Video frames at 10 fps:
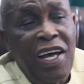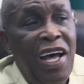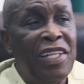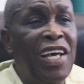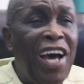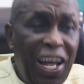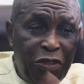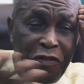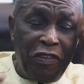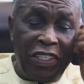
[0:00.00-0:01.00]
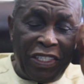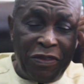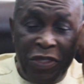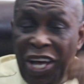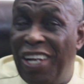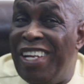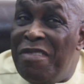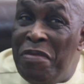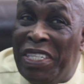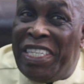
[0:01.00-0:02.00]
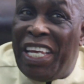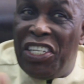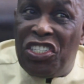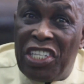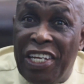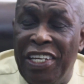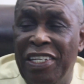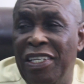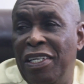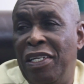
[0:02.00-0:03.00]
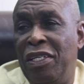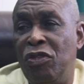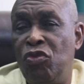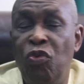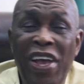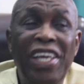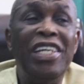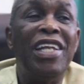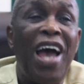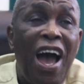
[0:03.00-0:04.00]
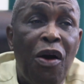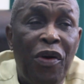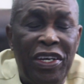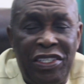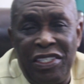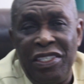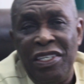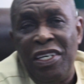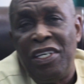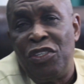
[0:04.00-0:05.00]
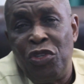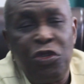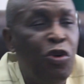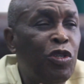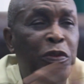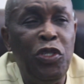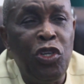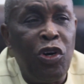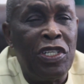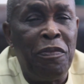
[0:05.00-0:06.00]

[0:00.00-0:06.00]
At the heart of it, without limitation to working hours. So it goes beyond the